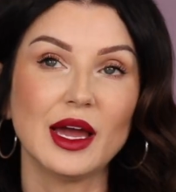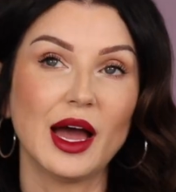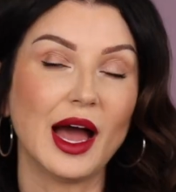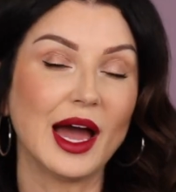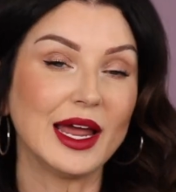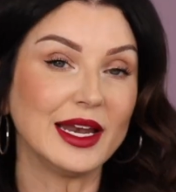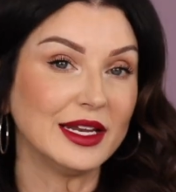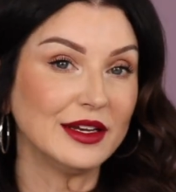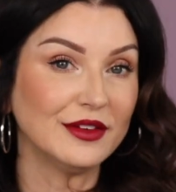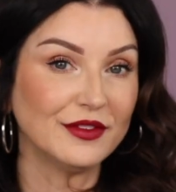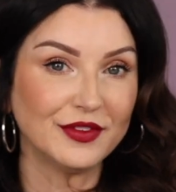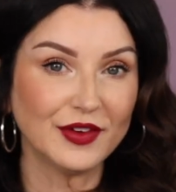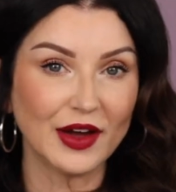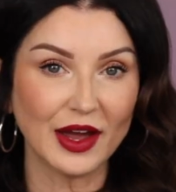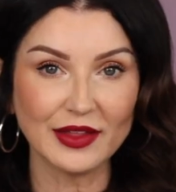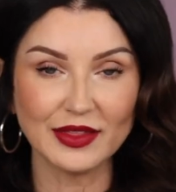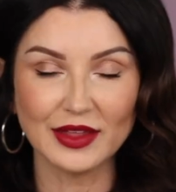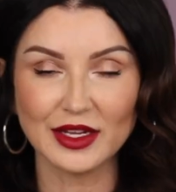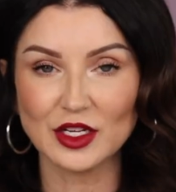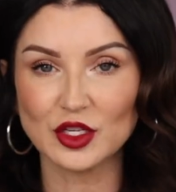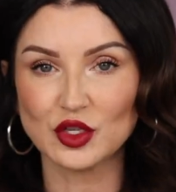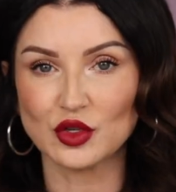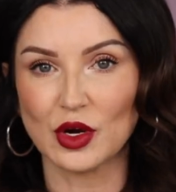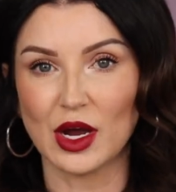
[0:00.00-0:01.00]
I didn't find
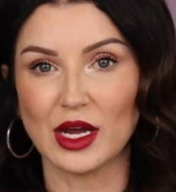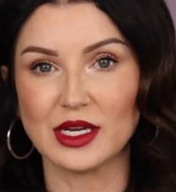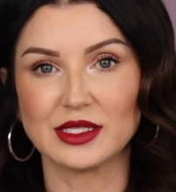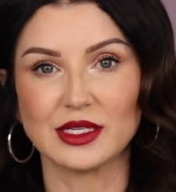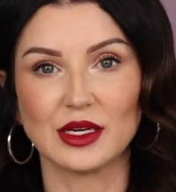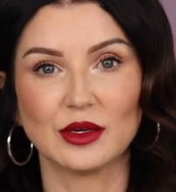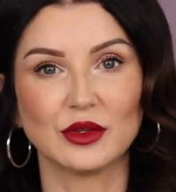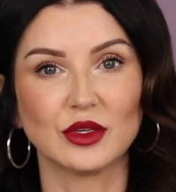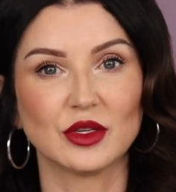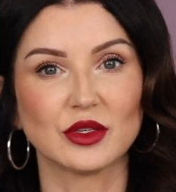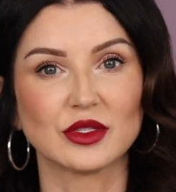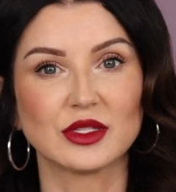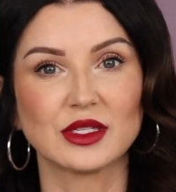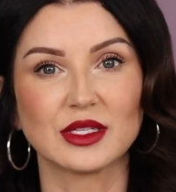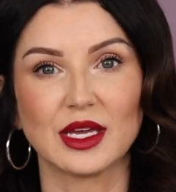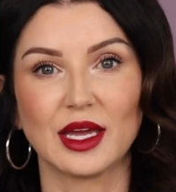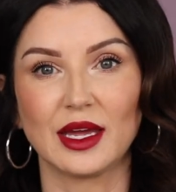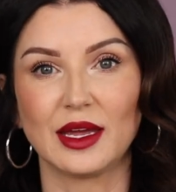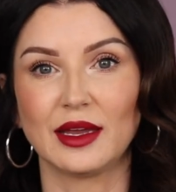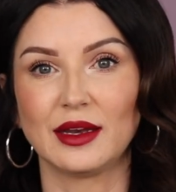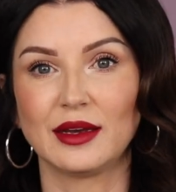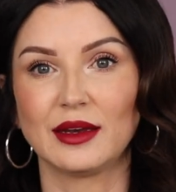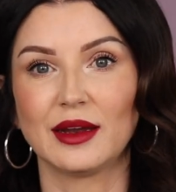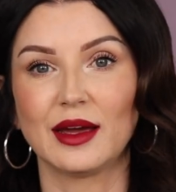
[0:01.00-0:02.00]
that it dries out your
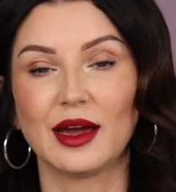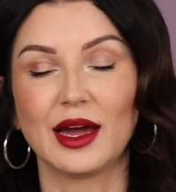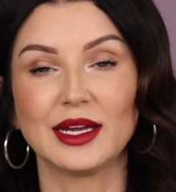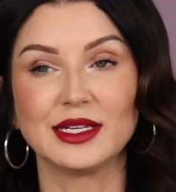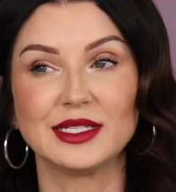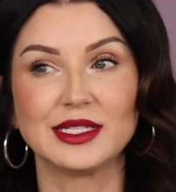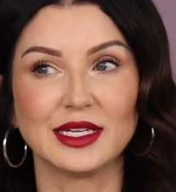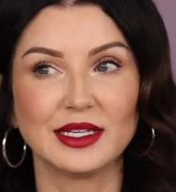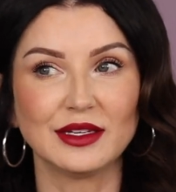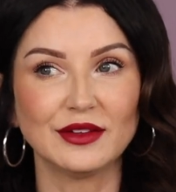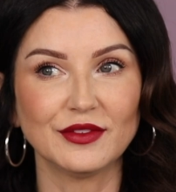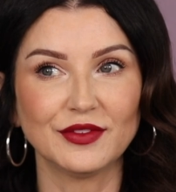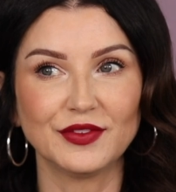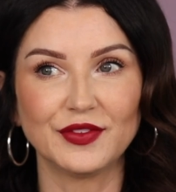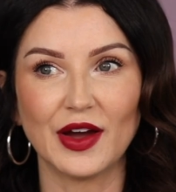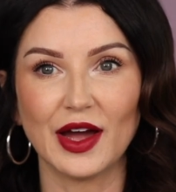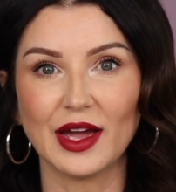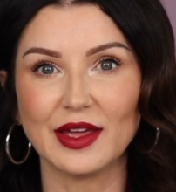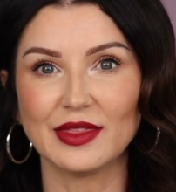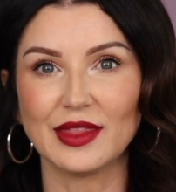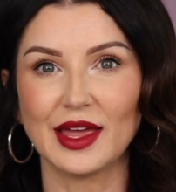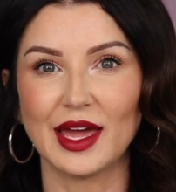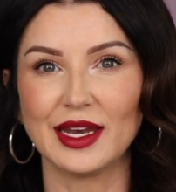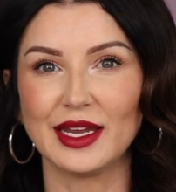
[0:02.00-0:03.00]
skin. I didn't
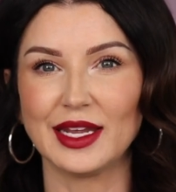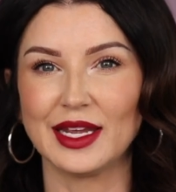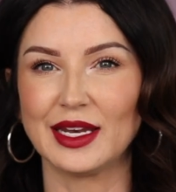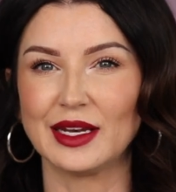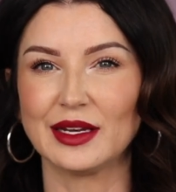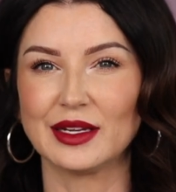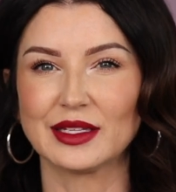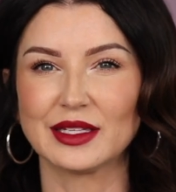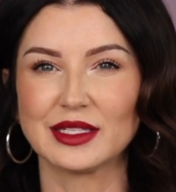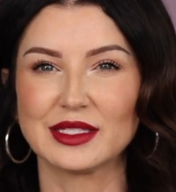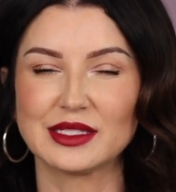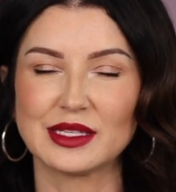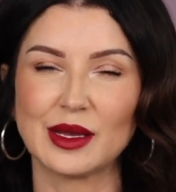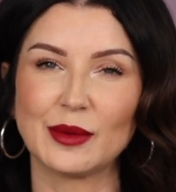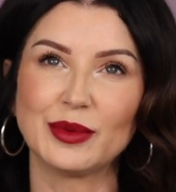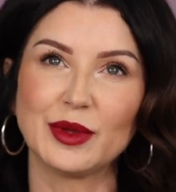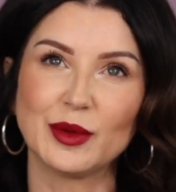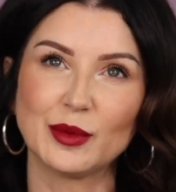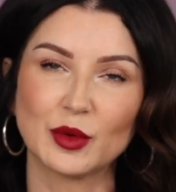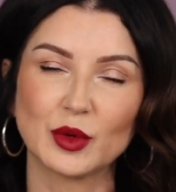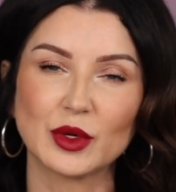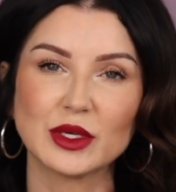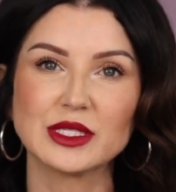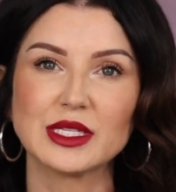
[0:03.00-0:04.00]
find that it, some
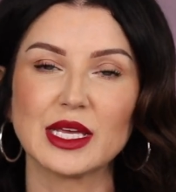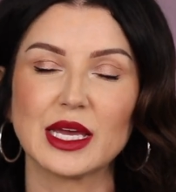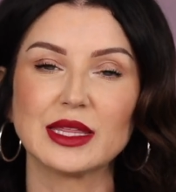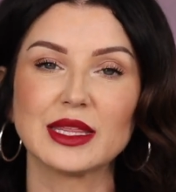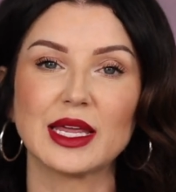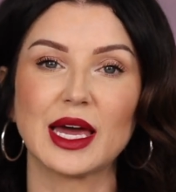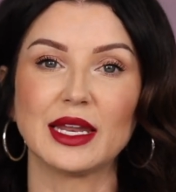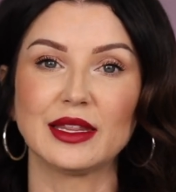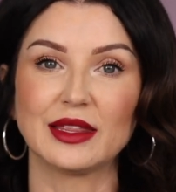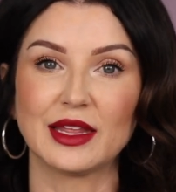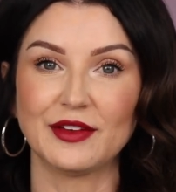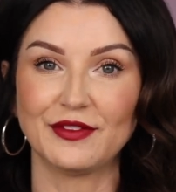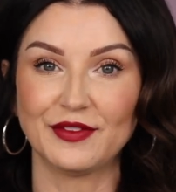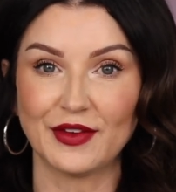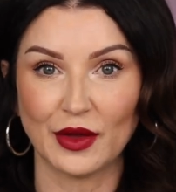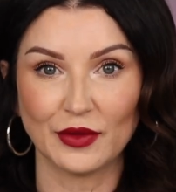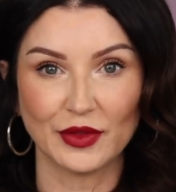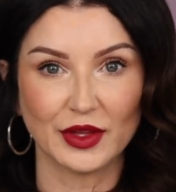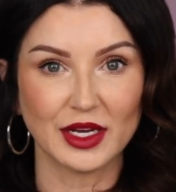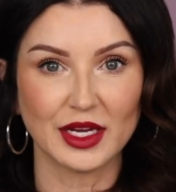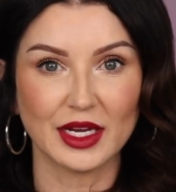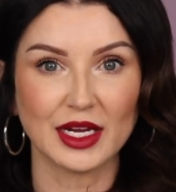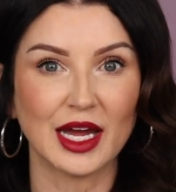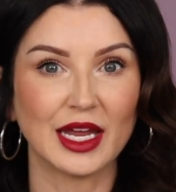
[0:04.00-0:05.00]
people were saying that they
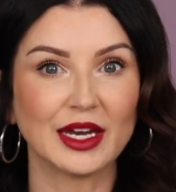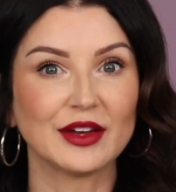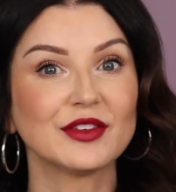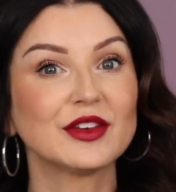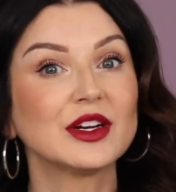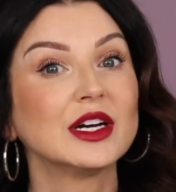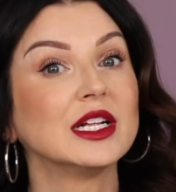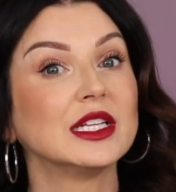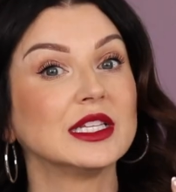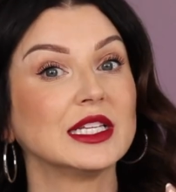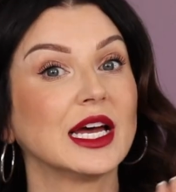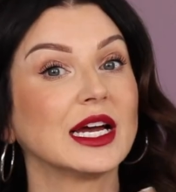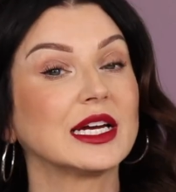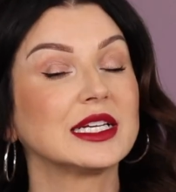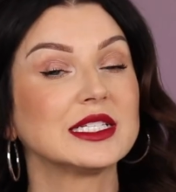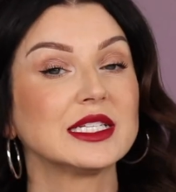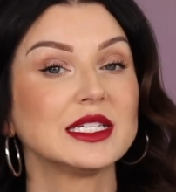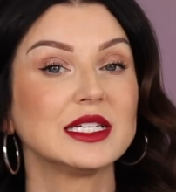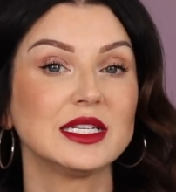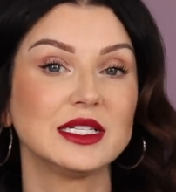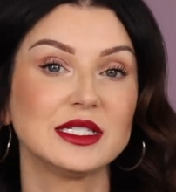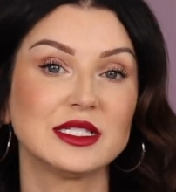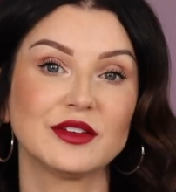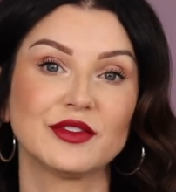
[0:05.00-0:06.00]
found that it kind of
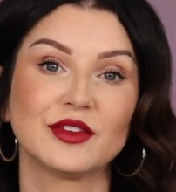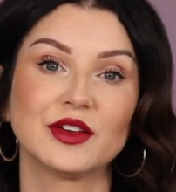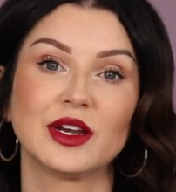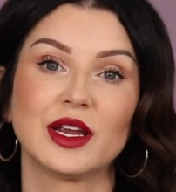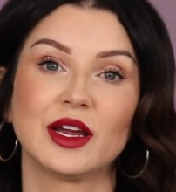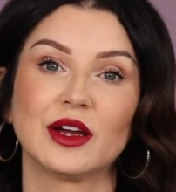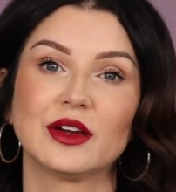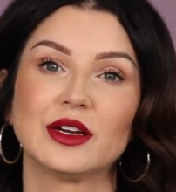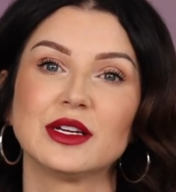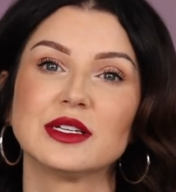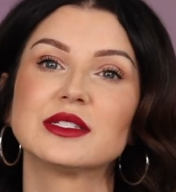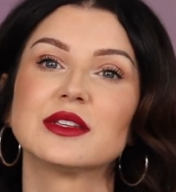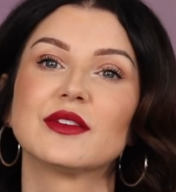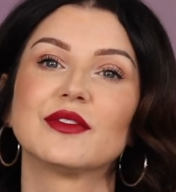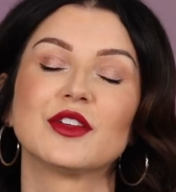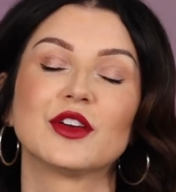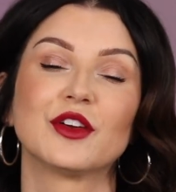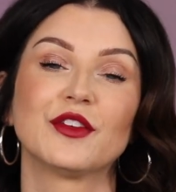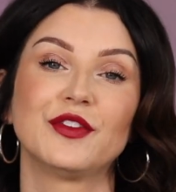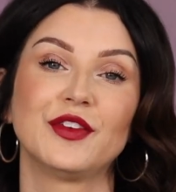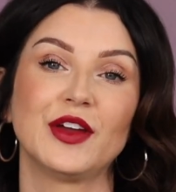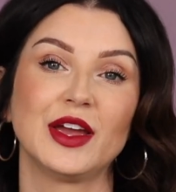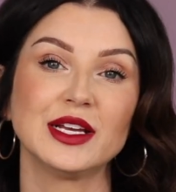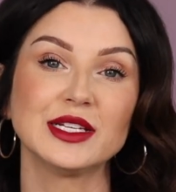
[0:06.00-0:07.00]
collected in different areas of
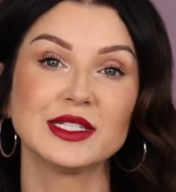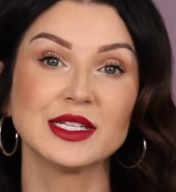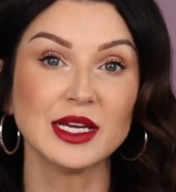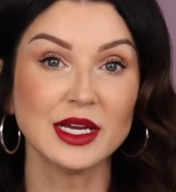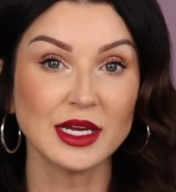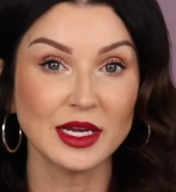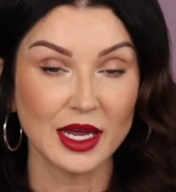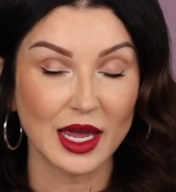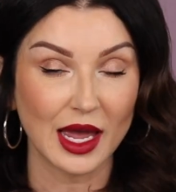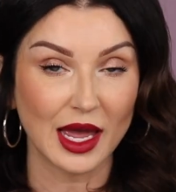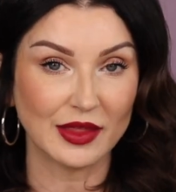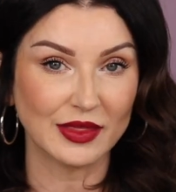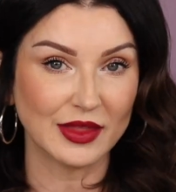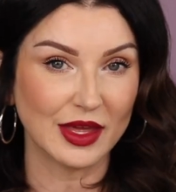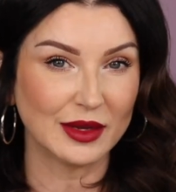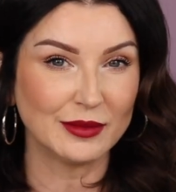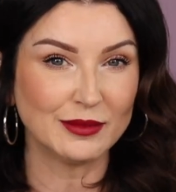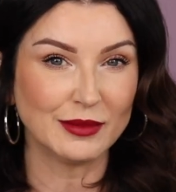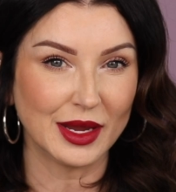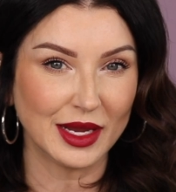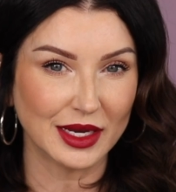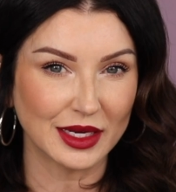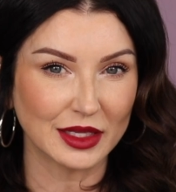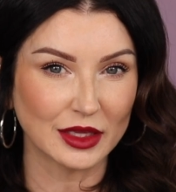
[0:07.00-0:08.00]
their face and
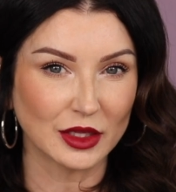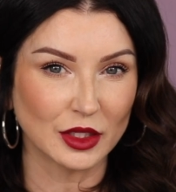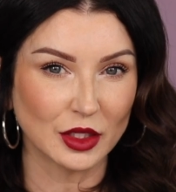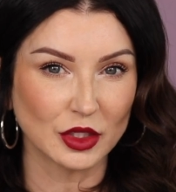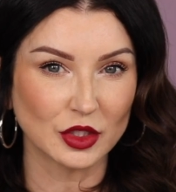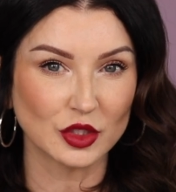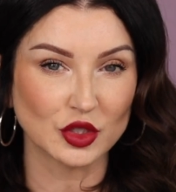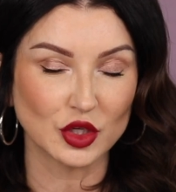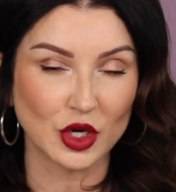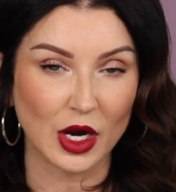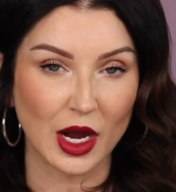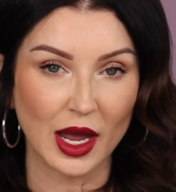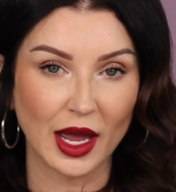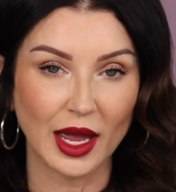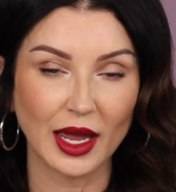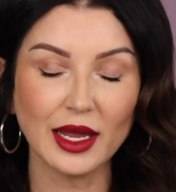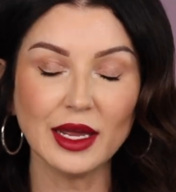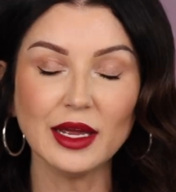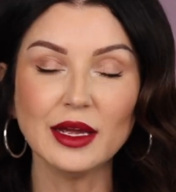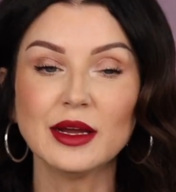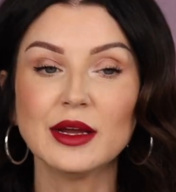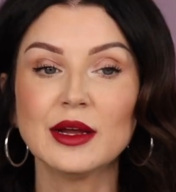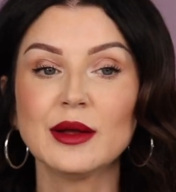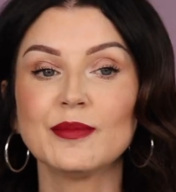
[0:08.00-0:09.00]
then made it look
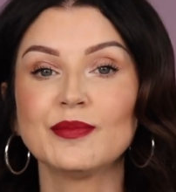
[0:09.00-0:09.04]
dry.